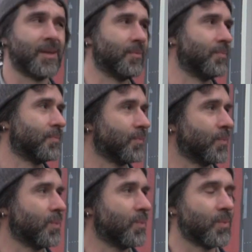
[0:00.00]

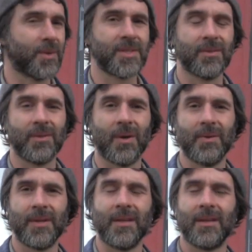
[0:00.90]
and we're still
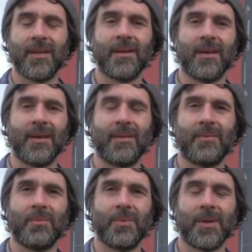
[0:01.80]
going.
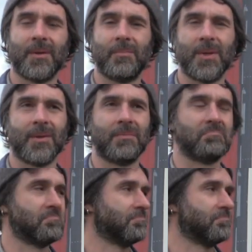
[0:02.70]
We're going to build,